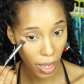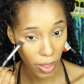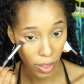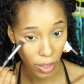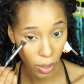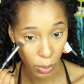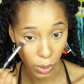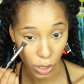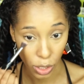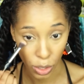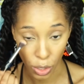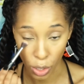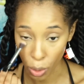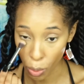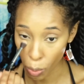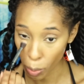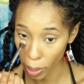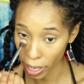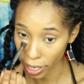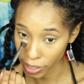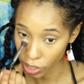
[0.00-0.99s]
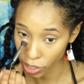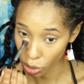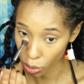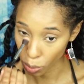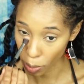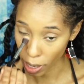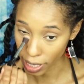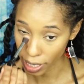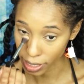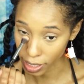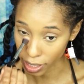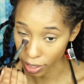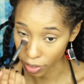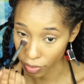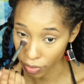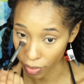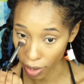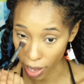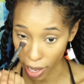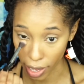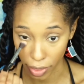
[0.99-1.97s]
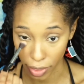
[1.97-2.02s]
and there was no way to
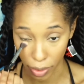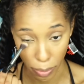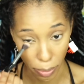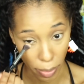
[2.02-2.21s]
identify the